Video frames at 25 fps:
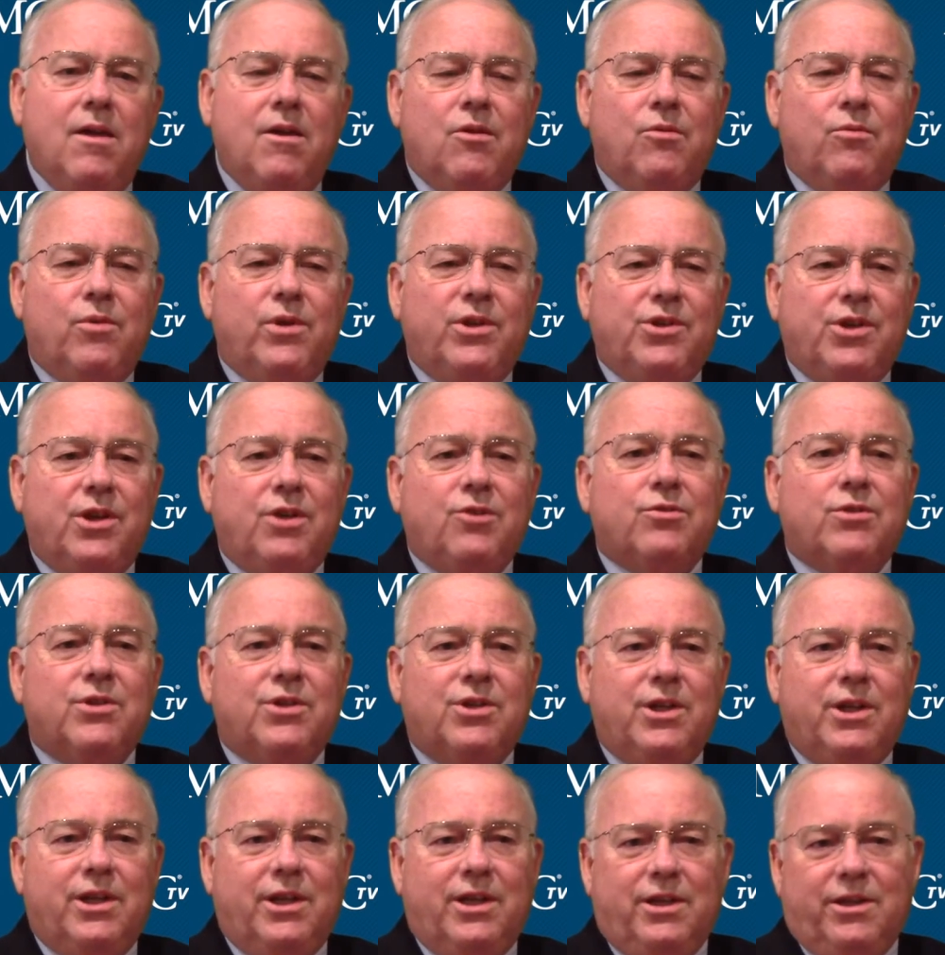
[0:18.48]
What's
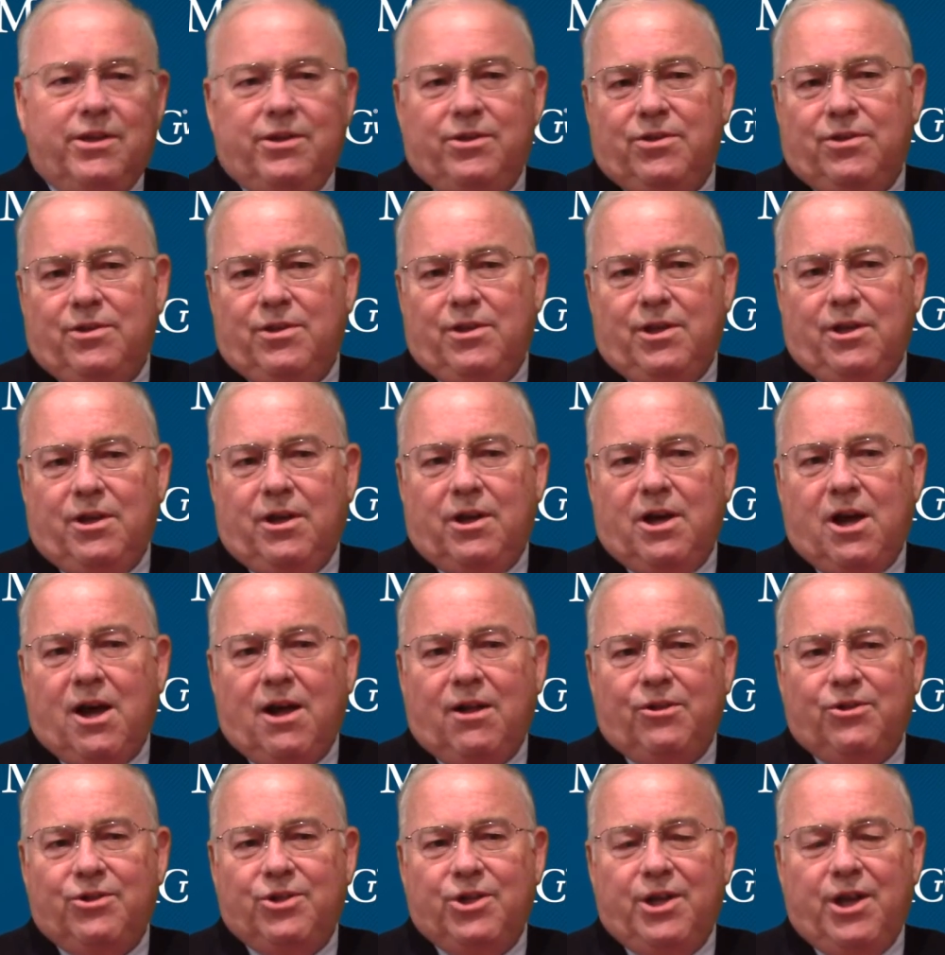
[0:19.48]
interesting is the
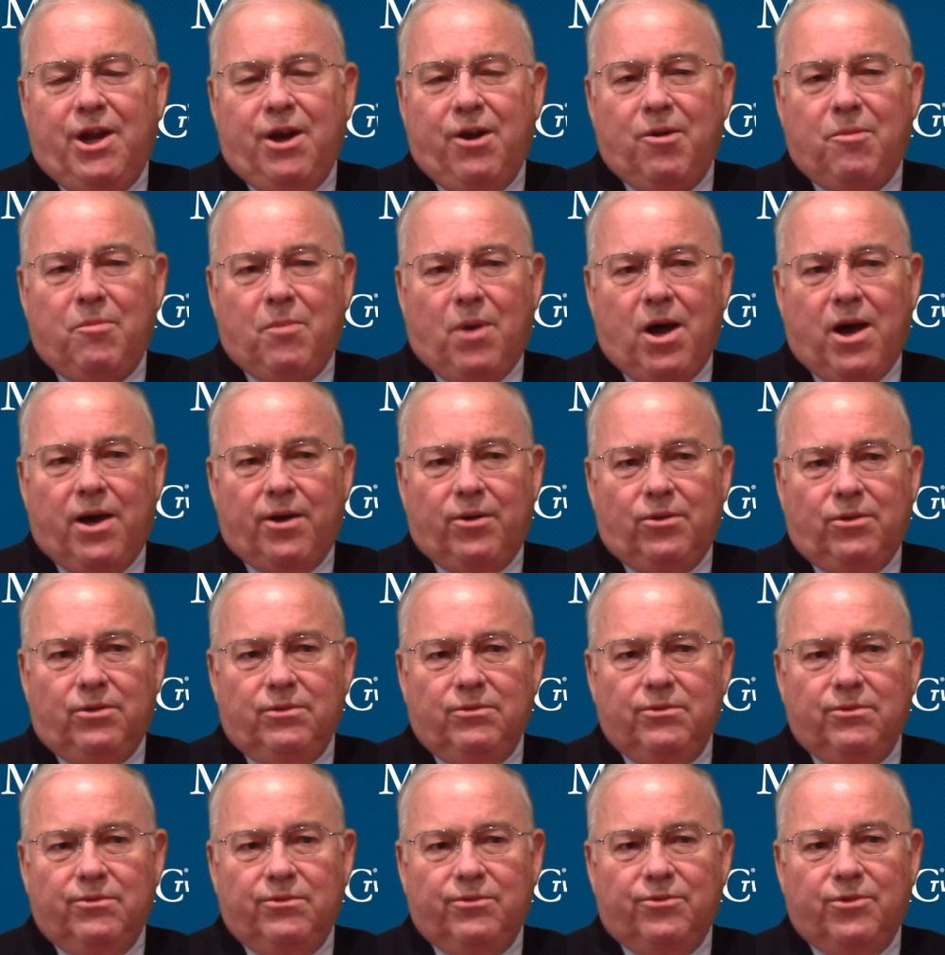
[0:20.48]
oncology care
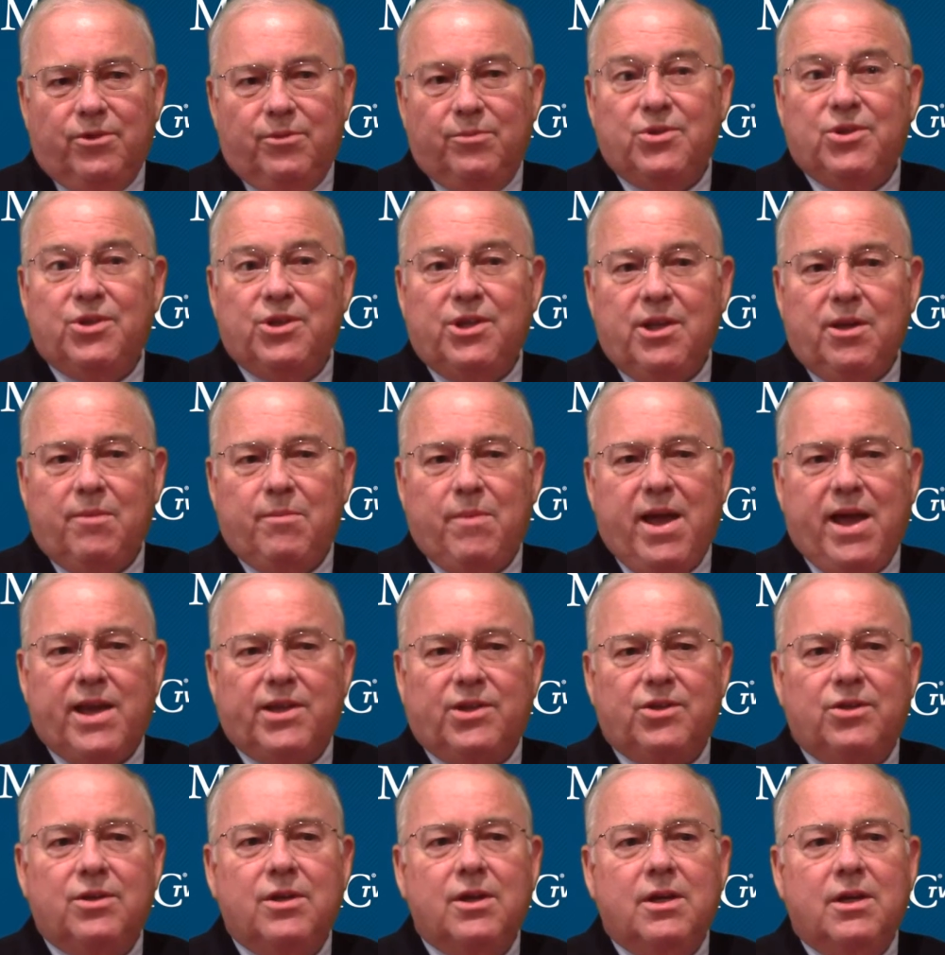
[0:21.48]
model from
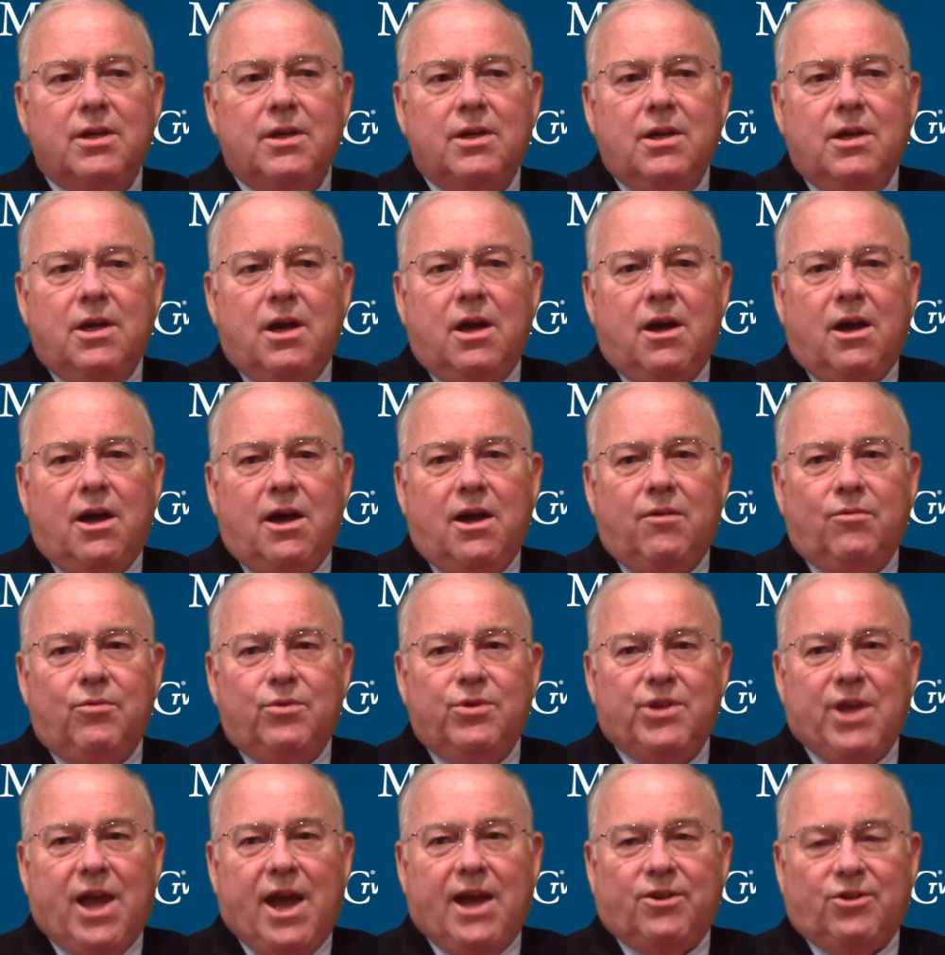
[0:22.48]
CMS
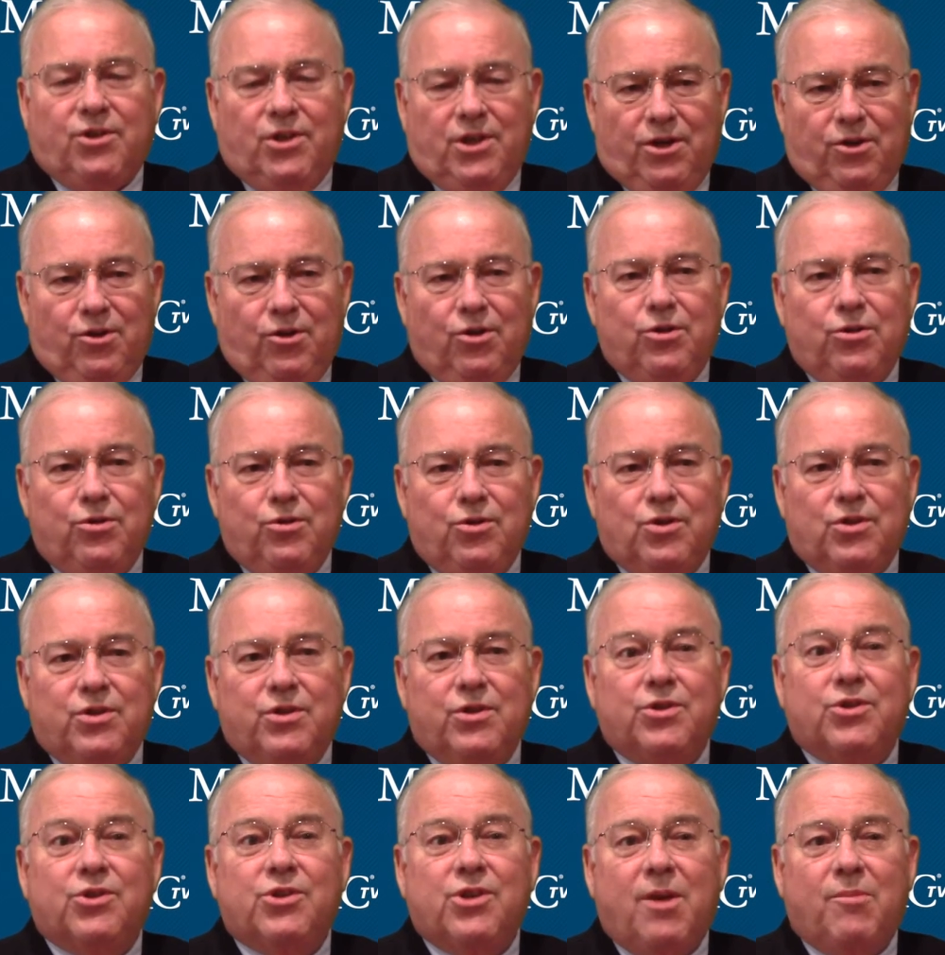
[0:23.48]
was actually introduced
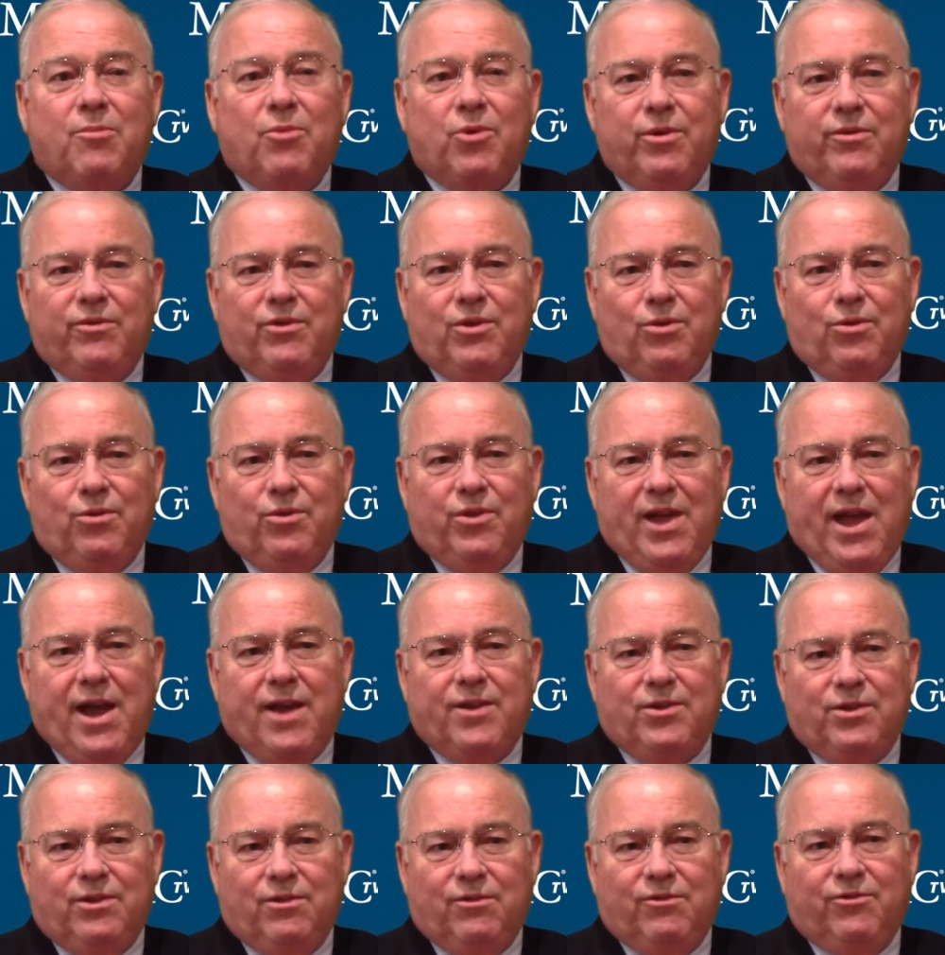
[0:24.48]
the summer of
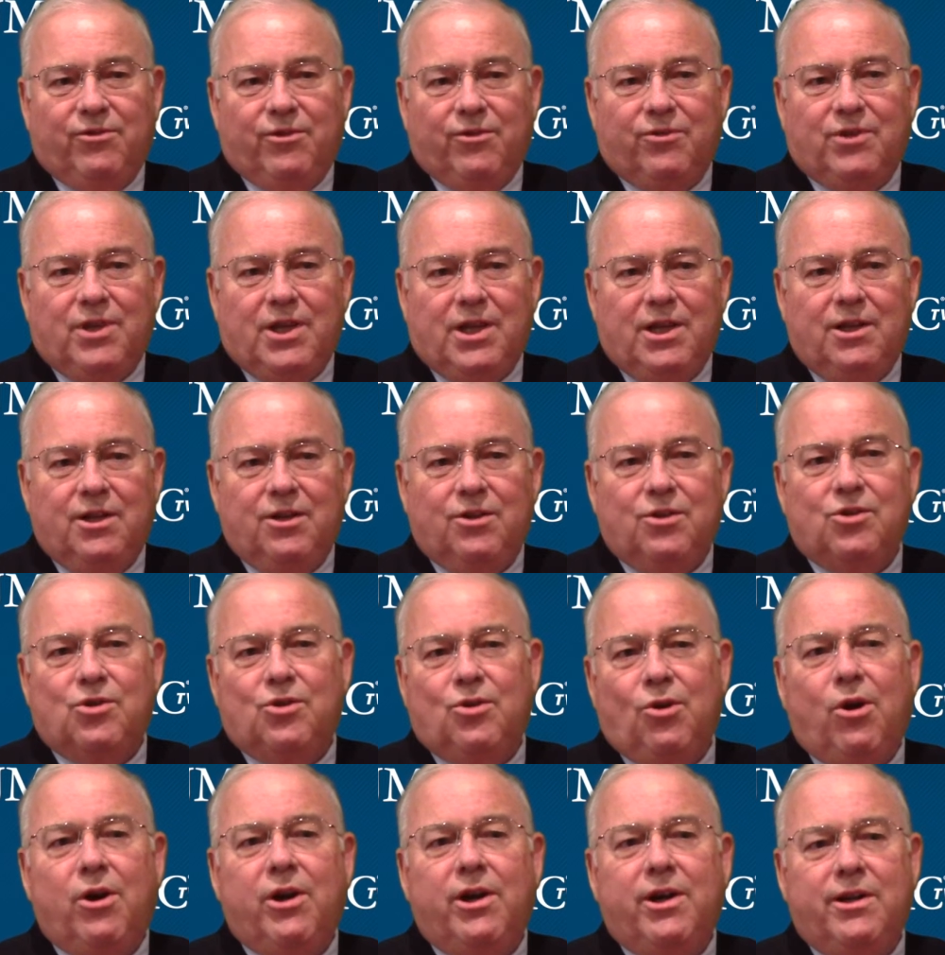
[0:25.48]
2015 and
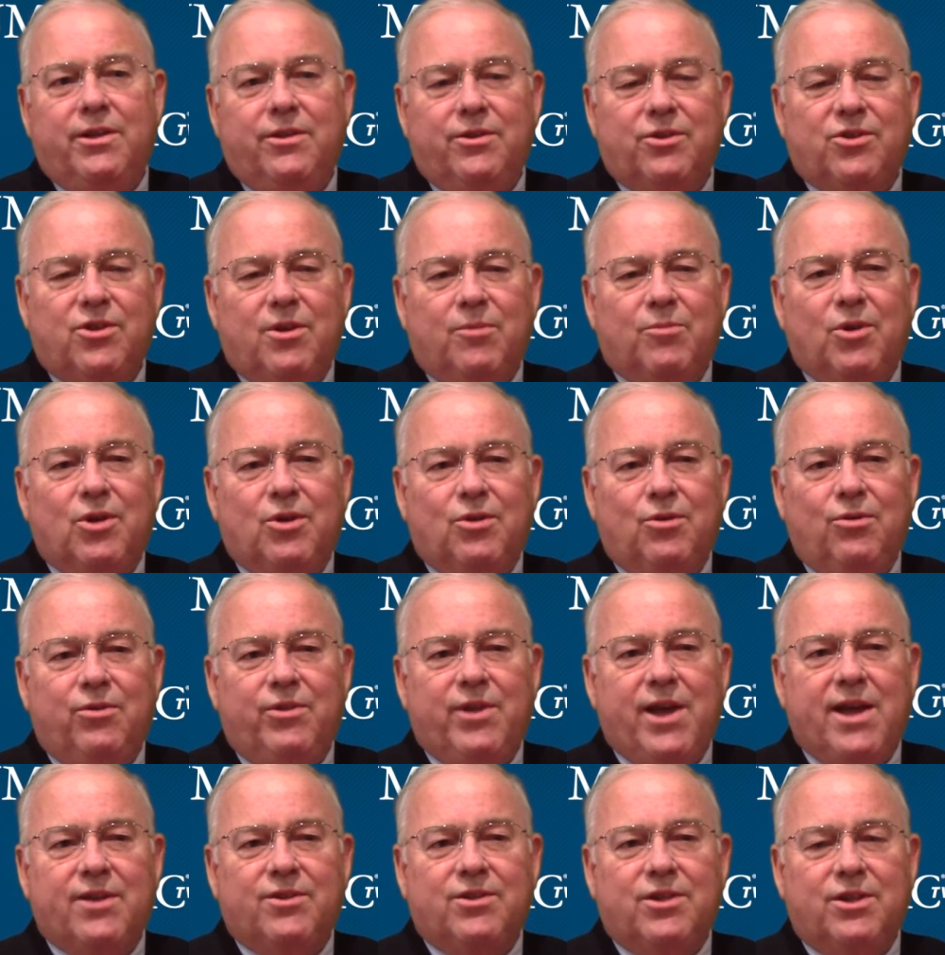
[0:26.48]
started in the summer
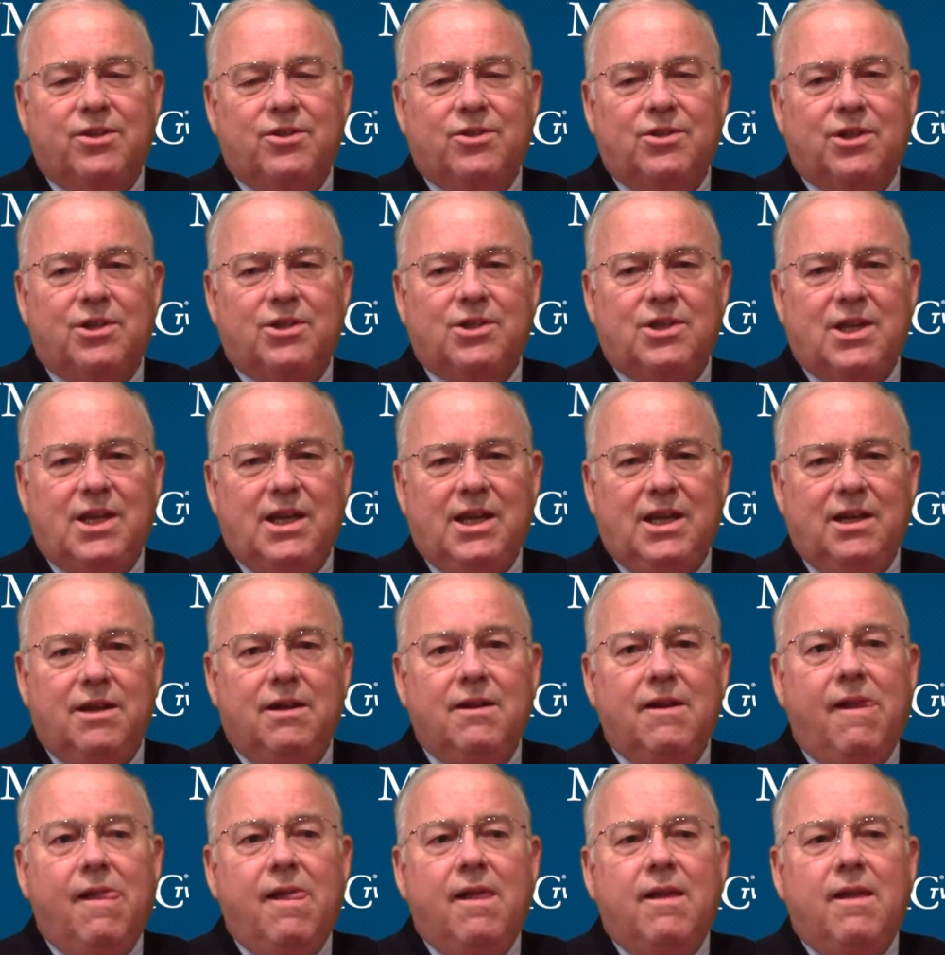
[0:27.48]
2016.